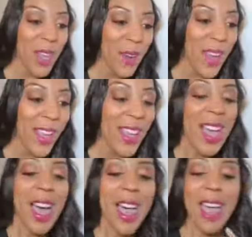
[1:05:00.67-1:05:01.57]
All right.
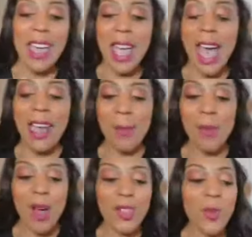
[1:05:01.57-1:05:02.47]
And I
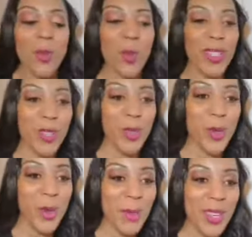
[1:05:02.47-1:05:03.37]
am also going
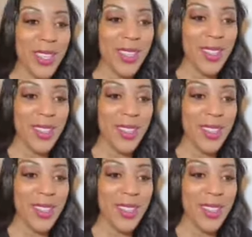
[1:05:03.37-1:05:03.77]
to, I'm going to,